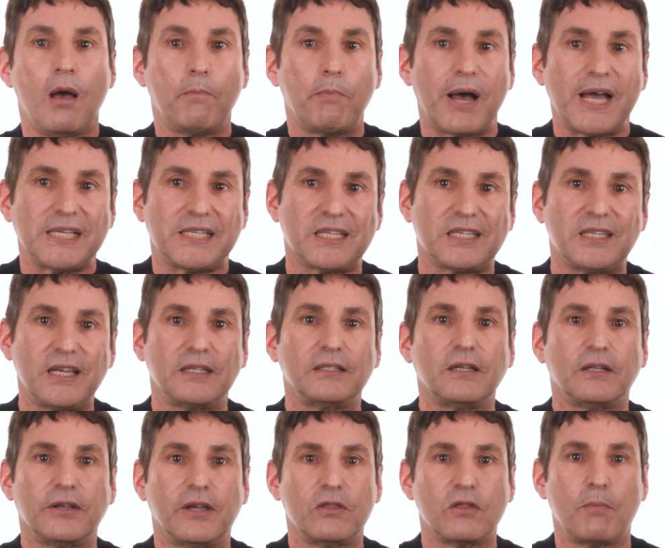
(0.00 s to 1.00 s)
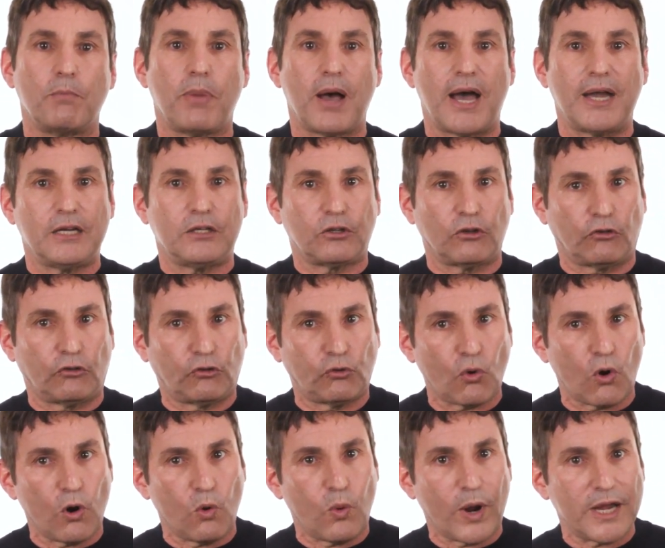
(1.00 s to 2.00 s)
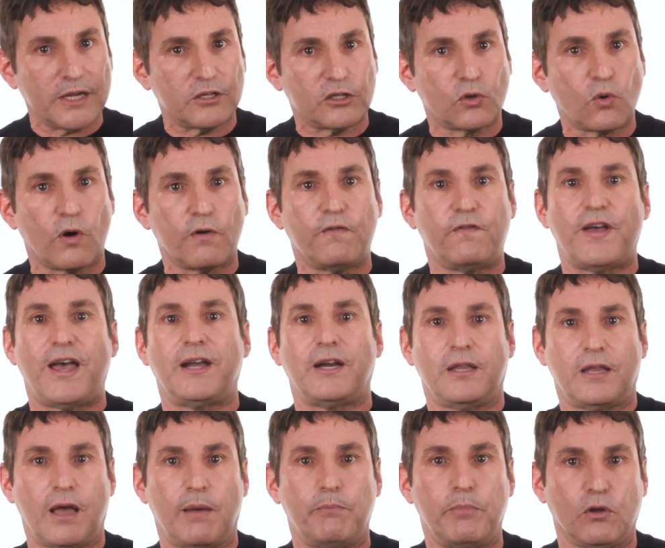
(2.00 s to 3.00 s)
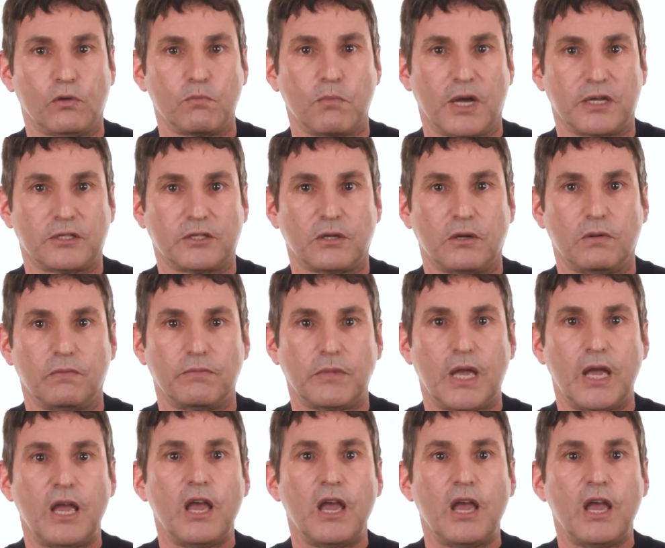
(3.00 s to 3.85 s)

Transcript: by signaling the body to store weight, store fat, and not build muscle.